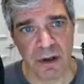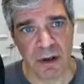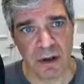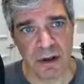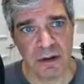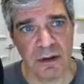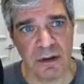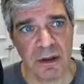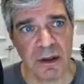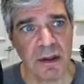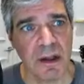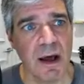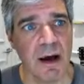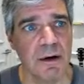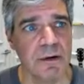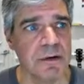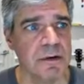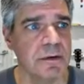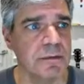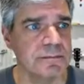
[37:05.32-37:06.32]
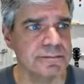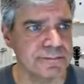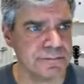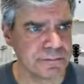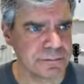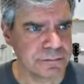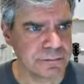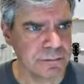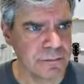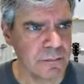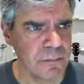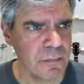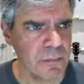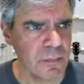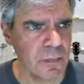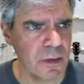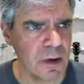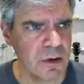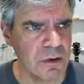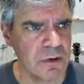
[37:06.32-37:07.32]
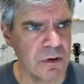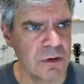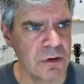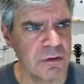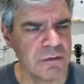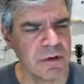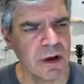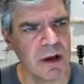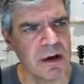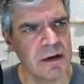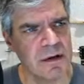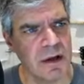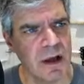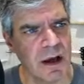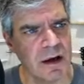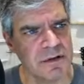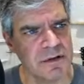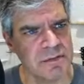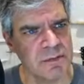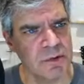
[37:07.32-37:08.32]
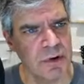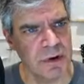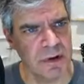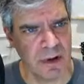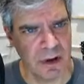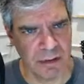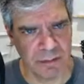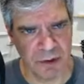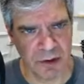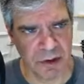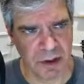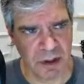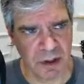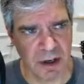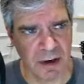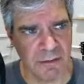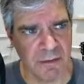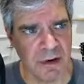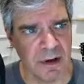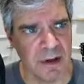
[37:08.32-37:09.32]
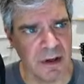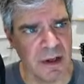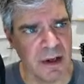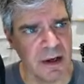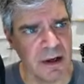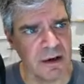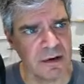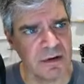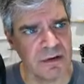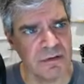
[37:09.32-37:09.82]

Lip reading: in the cloud. So you've got a dashboard that I'm looking at right now.